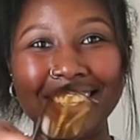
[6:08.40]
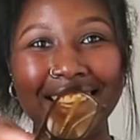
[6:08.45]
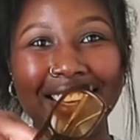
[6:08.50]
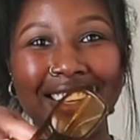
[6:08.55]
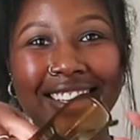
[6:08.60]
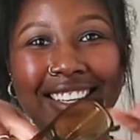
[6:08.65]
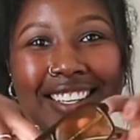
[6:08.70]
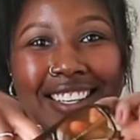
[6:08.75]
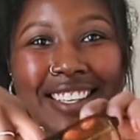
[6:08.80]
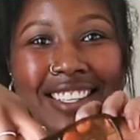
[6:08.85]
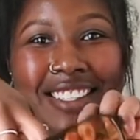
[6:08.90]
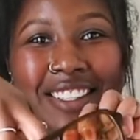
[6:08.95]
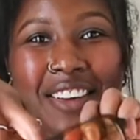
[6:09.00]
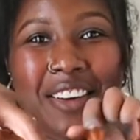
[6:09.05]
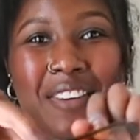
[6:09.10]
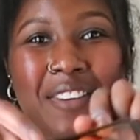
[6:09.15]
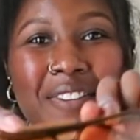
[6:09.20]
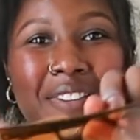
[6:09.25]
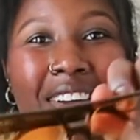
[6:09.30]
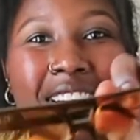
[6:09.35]
sunnies.
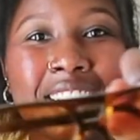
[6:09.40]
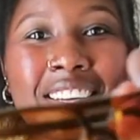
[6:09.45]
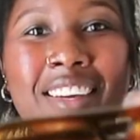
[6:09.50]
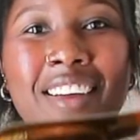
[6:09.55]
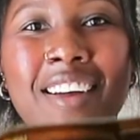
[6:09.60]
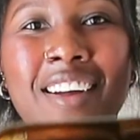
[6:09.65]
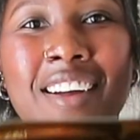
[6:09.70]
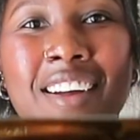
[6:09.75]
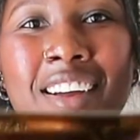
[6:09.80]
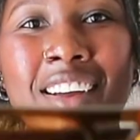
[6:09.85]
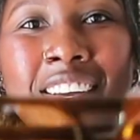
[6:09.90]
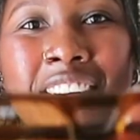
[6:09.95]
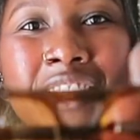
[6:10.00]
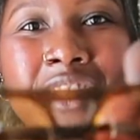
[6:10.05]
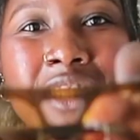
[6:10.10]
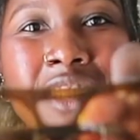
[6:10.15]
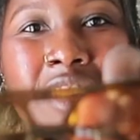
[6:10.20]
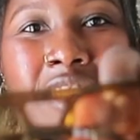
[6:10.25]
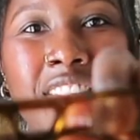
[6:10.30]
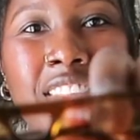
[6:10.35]
Oh my gosh,
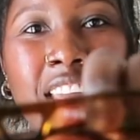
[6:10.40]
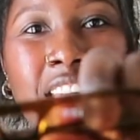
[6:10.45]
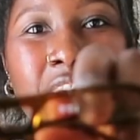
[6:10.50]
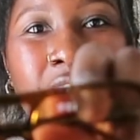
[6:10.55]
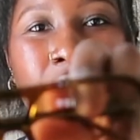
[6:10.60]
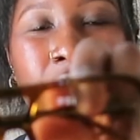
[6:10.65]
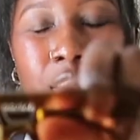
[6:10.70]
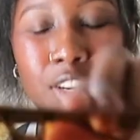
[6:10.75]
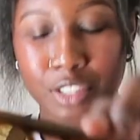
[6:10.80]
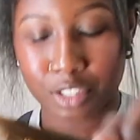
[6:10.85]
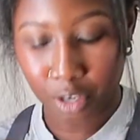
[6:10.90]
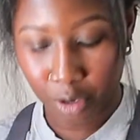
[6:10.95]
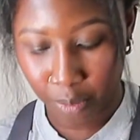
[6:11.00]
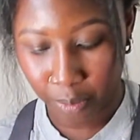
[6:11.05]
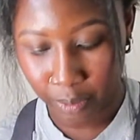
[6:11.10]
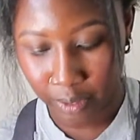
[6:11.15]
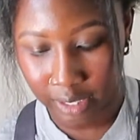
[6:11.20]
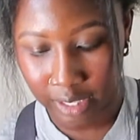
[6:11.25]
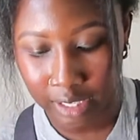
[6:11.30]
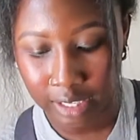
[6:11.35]
they are so
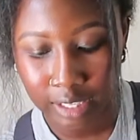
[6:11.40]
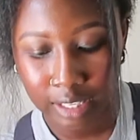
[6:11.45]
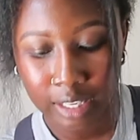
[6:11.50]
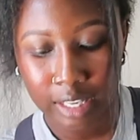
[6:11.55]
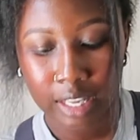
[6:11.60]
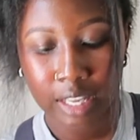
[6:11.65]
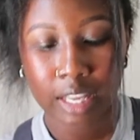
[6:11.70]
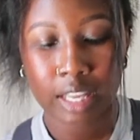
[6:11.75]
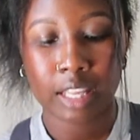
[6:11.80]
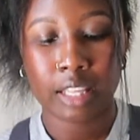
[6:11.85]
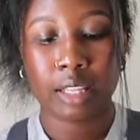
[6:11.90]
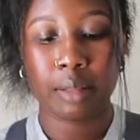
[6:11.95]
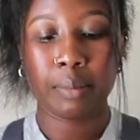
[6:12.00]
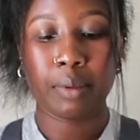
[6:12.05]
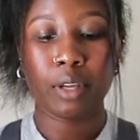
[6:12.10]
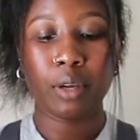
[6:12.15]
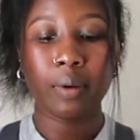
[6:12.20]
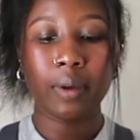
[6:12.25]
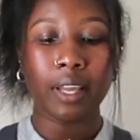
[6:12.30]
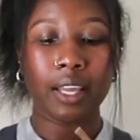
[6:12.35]
pretty. Let
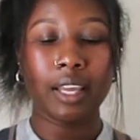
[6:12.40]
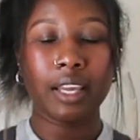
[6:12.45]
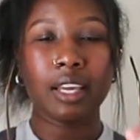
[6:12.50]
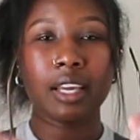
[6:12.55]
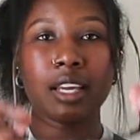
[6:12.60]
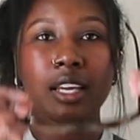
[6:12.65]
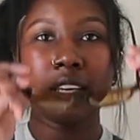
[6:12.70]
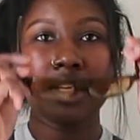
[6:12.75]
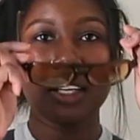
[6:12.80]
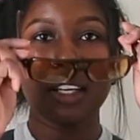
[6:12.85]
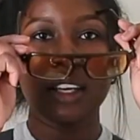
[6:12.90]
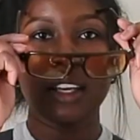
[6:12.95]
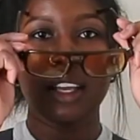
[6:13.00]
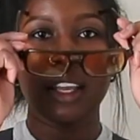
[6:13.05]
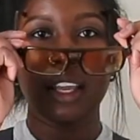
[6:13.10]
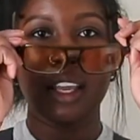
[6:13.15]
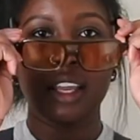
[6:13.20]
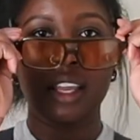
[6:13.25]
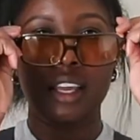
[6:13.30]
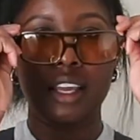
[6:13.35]
me go ahead
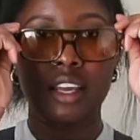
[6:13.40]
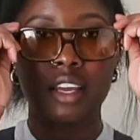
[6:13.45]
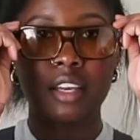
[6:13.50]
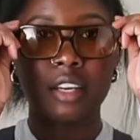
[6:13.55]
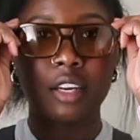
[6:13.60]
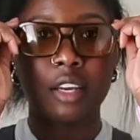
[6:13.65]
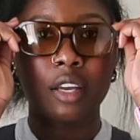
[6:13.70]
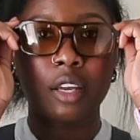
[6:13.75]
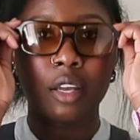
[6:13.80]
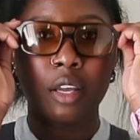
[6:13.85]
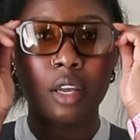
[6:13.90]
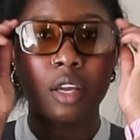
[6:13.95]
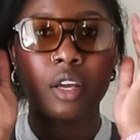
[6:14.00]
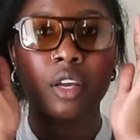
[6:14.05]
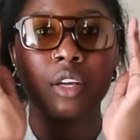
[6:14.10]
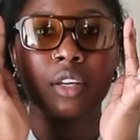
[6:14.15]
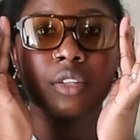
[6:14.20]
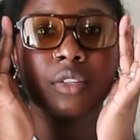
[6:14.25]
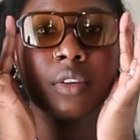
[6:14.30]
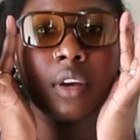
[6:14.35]
and
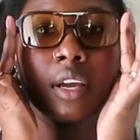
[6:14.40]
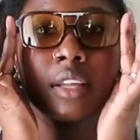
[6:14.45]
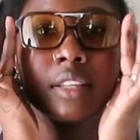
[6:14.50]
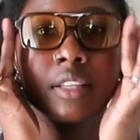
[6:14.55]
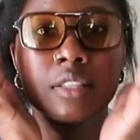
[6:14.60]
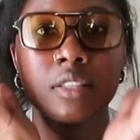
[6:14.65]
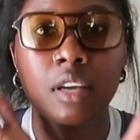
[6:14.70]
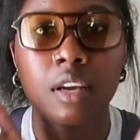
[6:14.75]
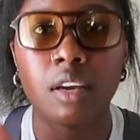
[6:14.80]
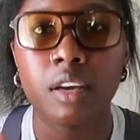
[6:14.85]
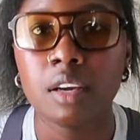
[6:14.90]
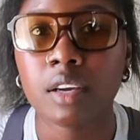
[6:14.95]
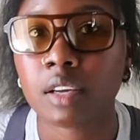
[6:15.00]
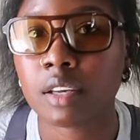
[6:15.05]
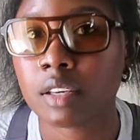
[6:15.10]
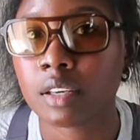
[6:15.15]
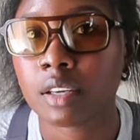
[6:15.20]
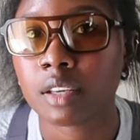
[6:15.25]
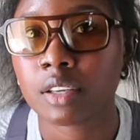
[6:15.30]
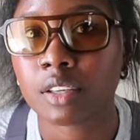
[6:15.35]
try these
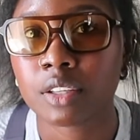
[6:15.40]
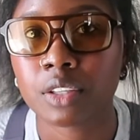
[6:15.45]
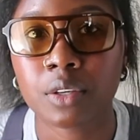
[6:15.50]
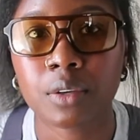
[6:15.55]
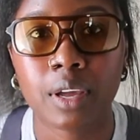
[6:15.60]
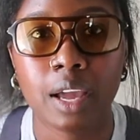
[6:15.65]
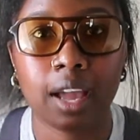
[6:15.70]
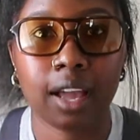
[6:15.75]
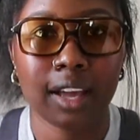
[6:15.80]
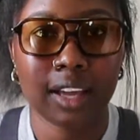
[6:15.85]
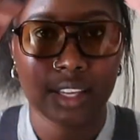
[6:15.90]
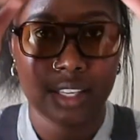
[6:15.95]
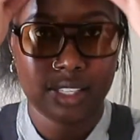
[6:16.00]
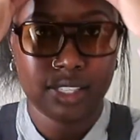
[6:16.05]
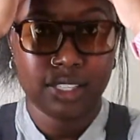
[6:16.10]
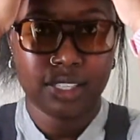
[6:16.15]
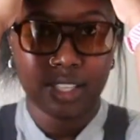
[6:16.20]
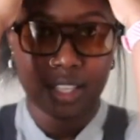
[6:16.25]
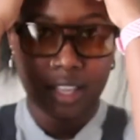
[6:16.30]
on, you guys.